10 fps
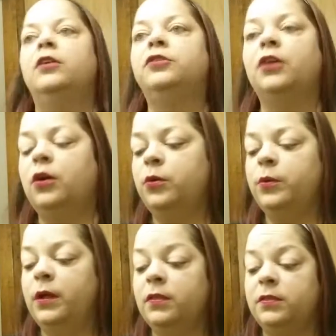
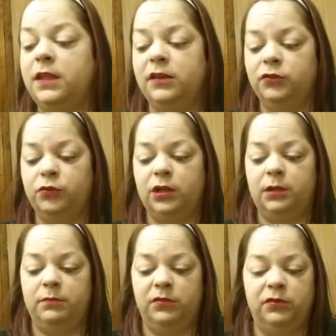So these
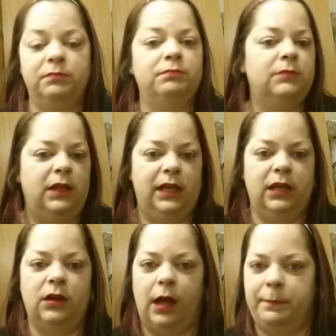creams,
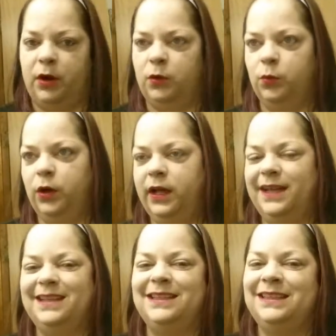again, I bought
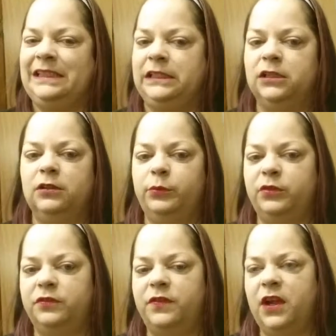one.
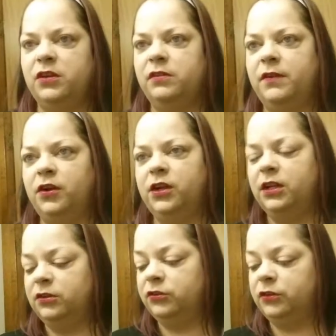Was very, very
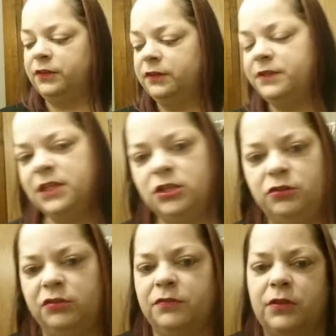conservative. Didn't
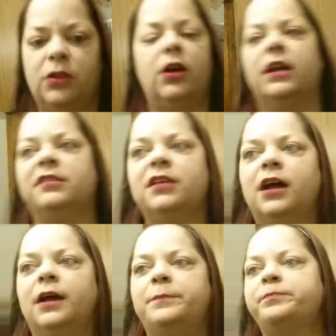use it for the longest
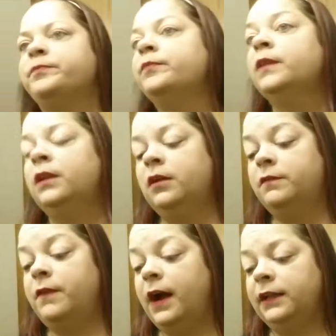time.
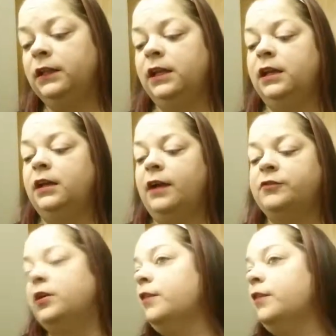Finally, after